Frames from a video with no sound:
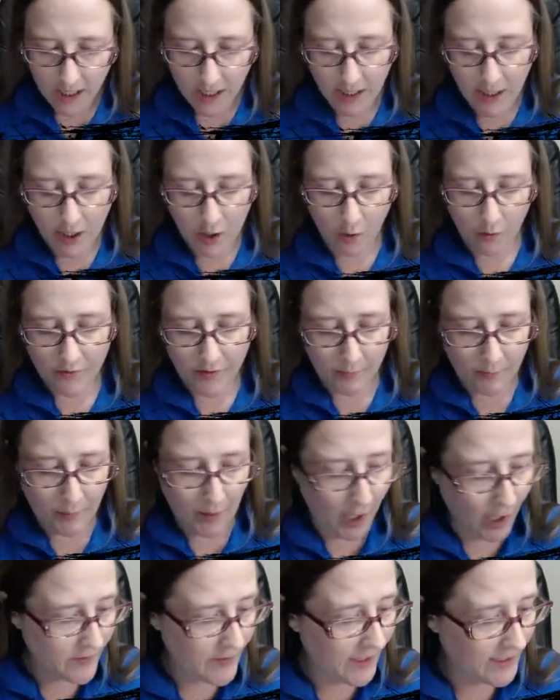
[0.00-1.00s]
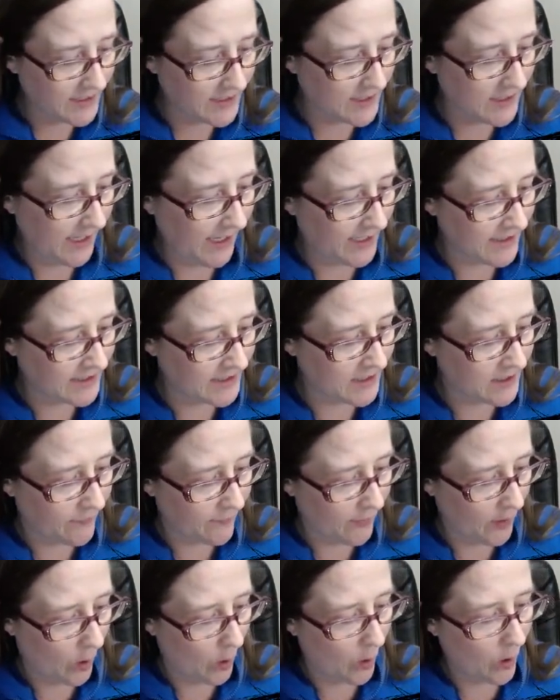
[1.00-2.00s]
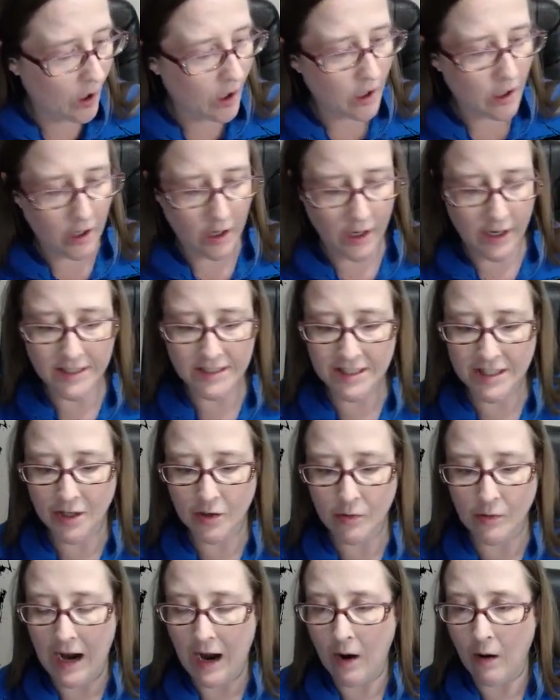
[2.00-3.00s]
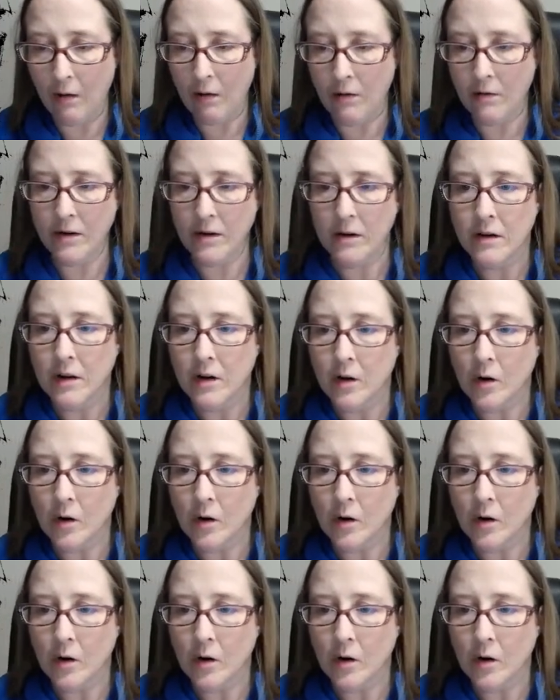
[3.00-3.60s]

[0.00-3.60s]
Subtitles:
you know, the part that hits the floor, or it's the ground,